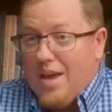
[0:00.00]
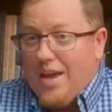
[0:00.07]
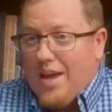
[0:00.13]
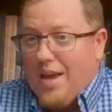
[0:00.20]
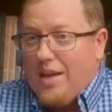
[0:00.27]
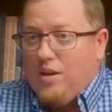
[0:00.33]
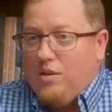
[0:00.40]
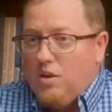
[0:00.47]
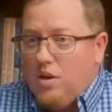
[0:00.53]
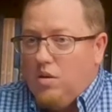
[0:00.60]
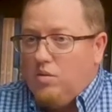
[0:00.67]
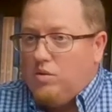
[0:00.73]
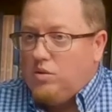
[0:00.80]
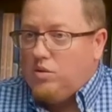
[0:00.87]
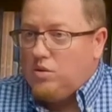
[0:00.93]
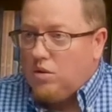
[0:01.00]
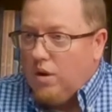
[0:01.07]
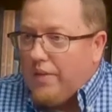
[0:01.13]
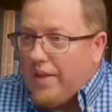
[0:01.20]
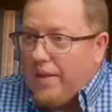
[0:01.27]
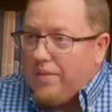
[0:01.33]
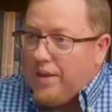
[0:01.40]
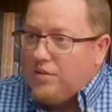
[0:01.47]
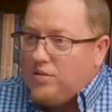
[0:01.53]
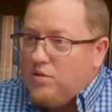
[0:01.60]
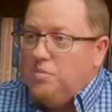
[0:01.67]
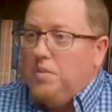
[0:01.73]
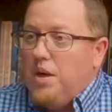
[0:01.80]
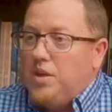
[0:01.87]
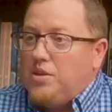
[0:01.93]
Hey, you know, you're on that thing too
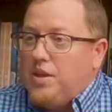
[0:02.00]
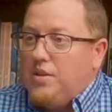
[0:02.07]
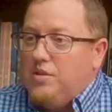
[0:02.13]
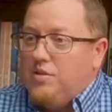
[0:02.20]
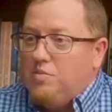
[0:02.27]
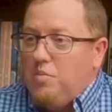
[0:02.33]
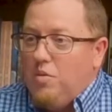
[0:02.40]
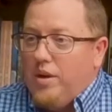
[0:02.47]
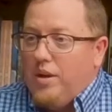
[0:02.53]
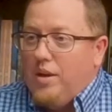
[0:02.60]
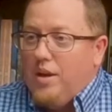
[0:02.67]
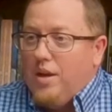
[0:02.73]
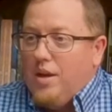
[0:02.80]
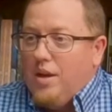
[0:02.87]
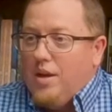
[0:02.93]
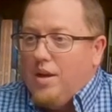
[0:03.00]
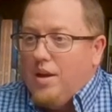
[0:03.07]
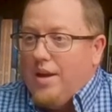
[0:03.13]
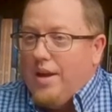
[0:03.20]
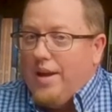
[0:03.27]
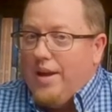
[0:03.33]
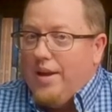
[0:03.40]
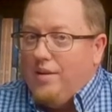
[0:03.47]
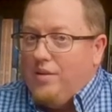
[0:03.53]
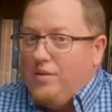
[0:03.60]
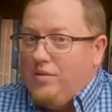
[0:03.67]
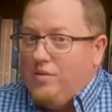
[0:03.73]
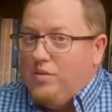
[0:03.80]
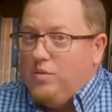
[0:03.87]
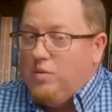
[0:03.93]
much at this point, and
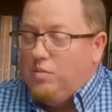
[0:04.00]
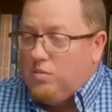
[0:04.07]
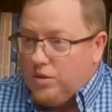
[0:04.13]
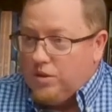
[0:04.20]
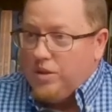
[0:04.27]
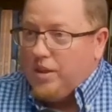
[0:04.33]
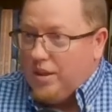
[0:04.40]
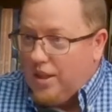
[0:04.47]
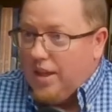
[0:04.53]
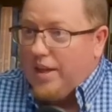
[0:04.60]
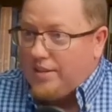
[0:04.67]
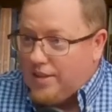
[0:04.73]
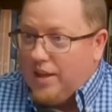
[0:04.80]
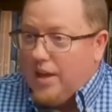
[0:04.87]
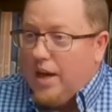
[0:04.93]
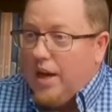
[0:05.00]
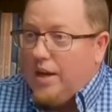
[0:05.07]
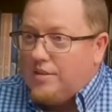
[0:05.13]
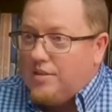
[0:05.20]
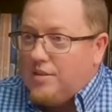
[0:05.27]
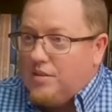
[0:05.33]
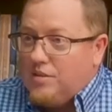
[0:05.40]
you're neglecting us.